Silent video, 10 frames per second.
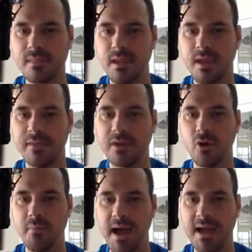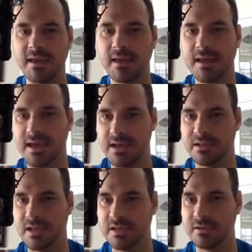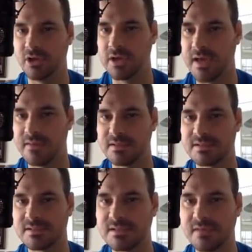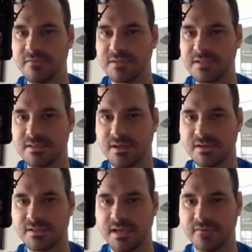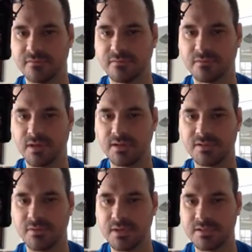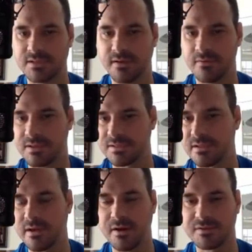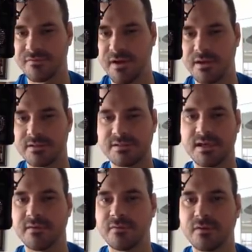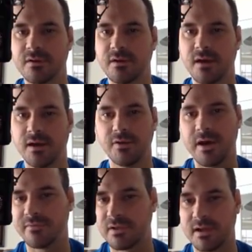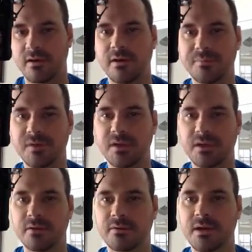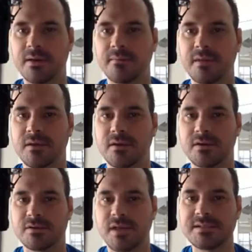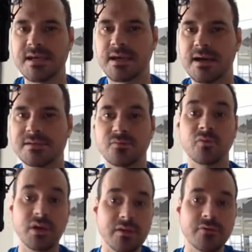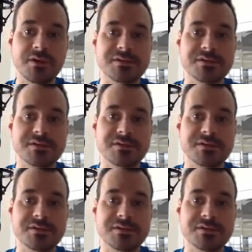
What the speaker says: and then go back and look at this and see if it's in there saved. Okay, so it is. Everything's in there. It's fine. It's saved. You don't have to click on update again. Okay, so that's it, guys. Really, really